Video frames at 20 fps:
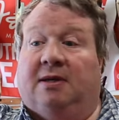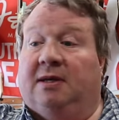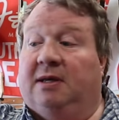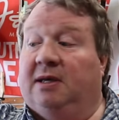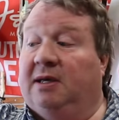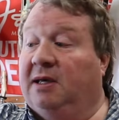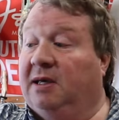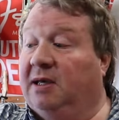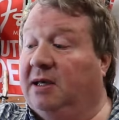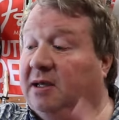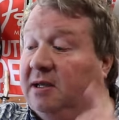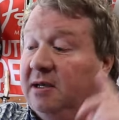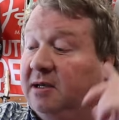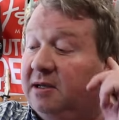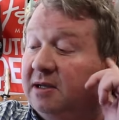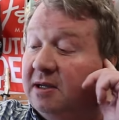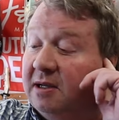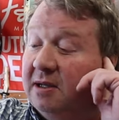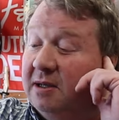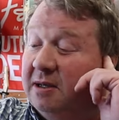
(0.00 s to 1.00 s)

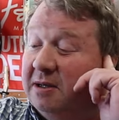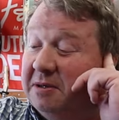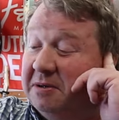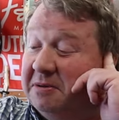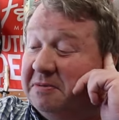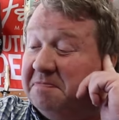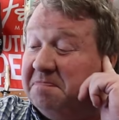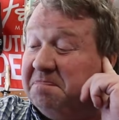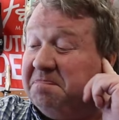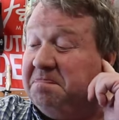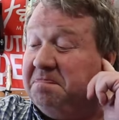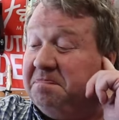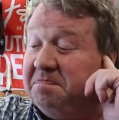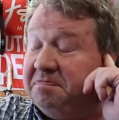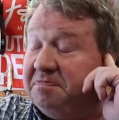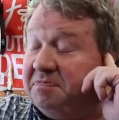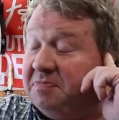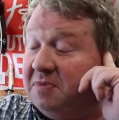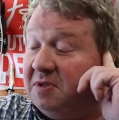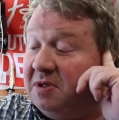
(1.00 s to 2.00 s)
and
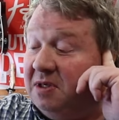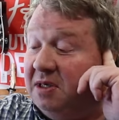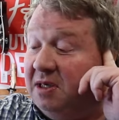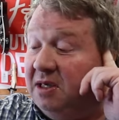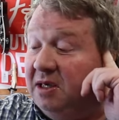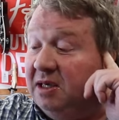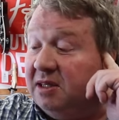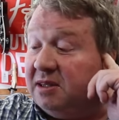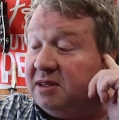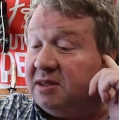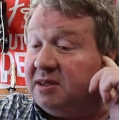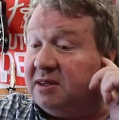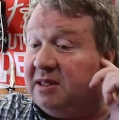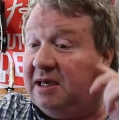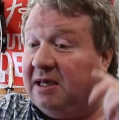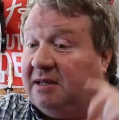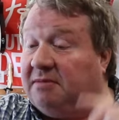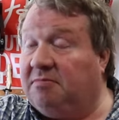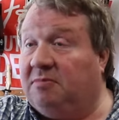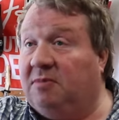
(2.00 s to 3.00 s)
it's
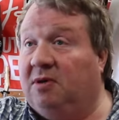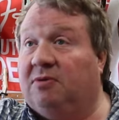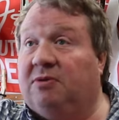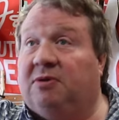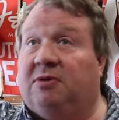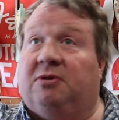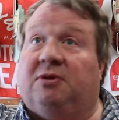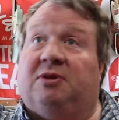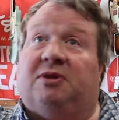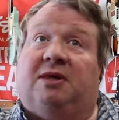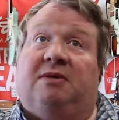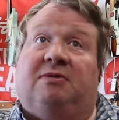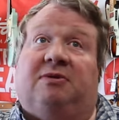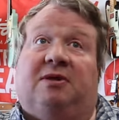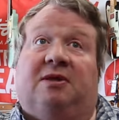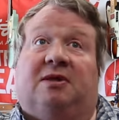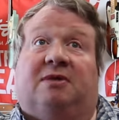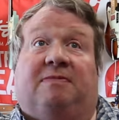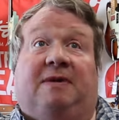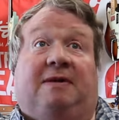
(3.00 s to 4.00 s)
that, the same
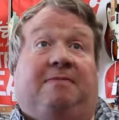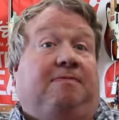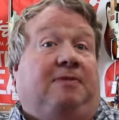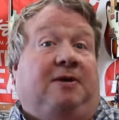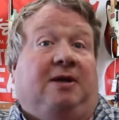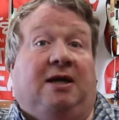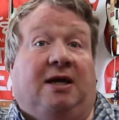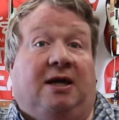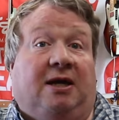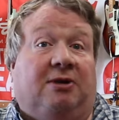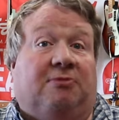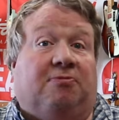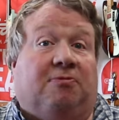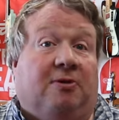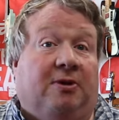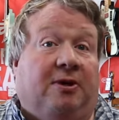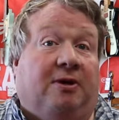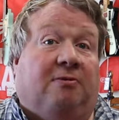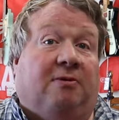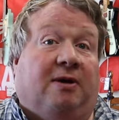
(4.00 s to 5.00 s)
thing that's made PAs
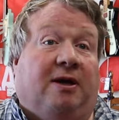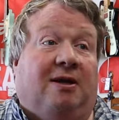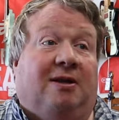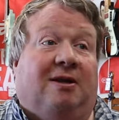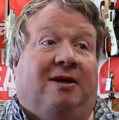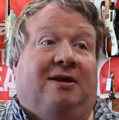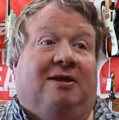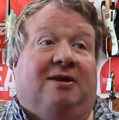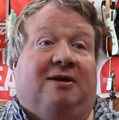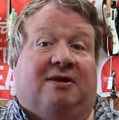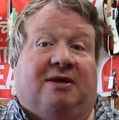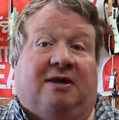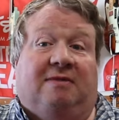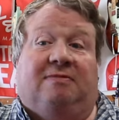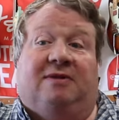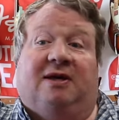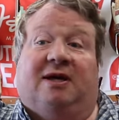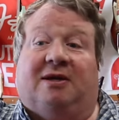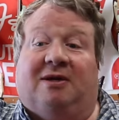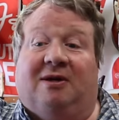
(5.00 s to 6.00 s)
really great lately,
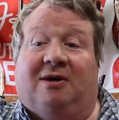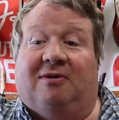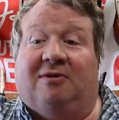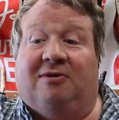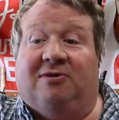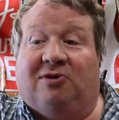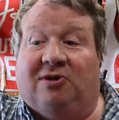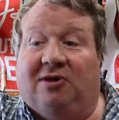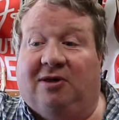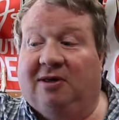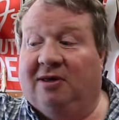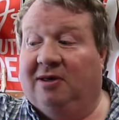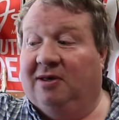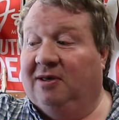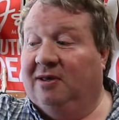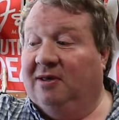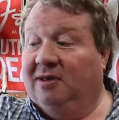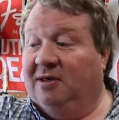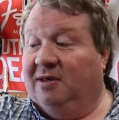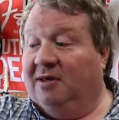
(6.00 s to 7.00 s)
same technology.
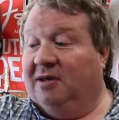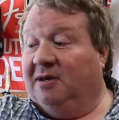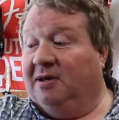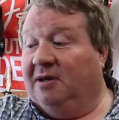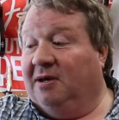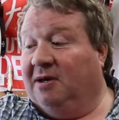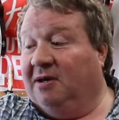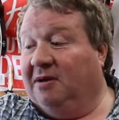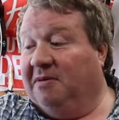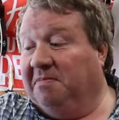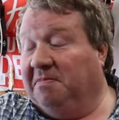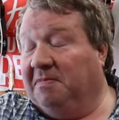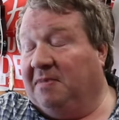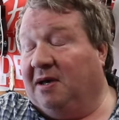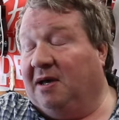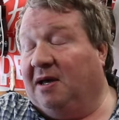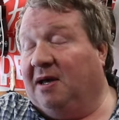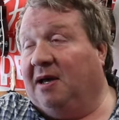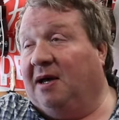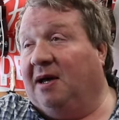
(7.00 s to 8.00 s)
I
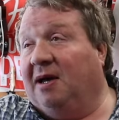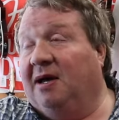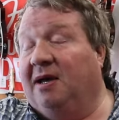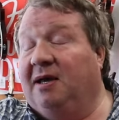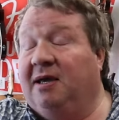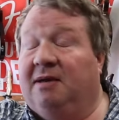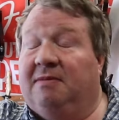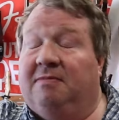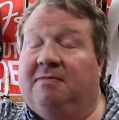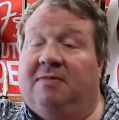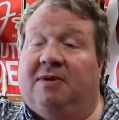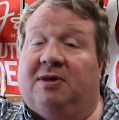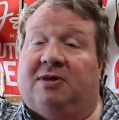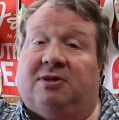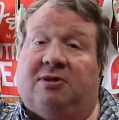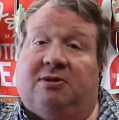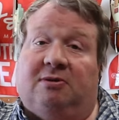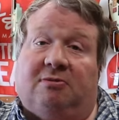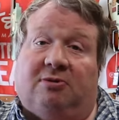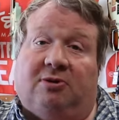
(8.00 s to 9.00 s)
am
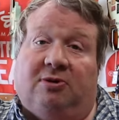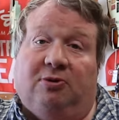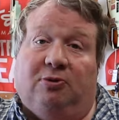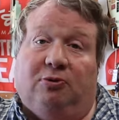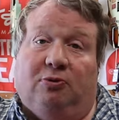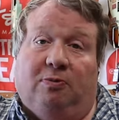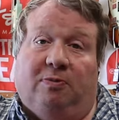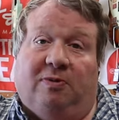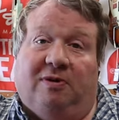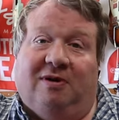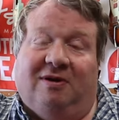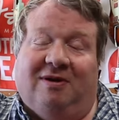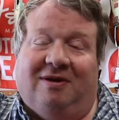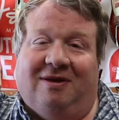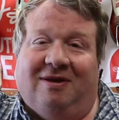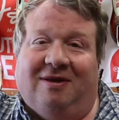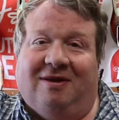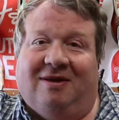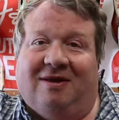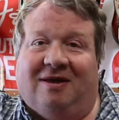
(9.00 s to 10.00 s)
Mr. Tube.
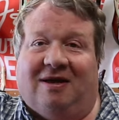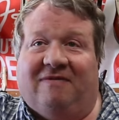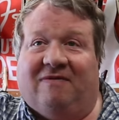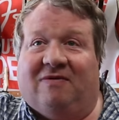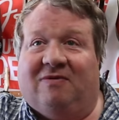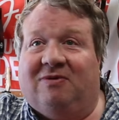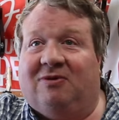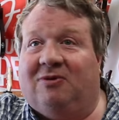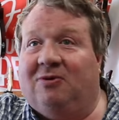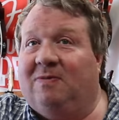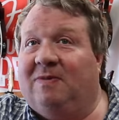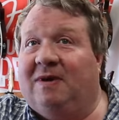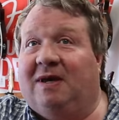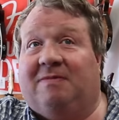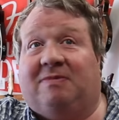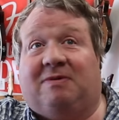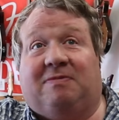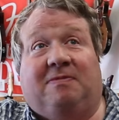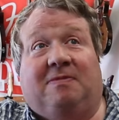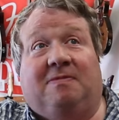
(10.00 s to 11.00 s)
I've owned tube
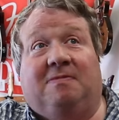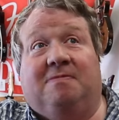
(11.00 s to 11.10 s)
amps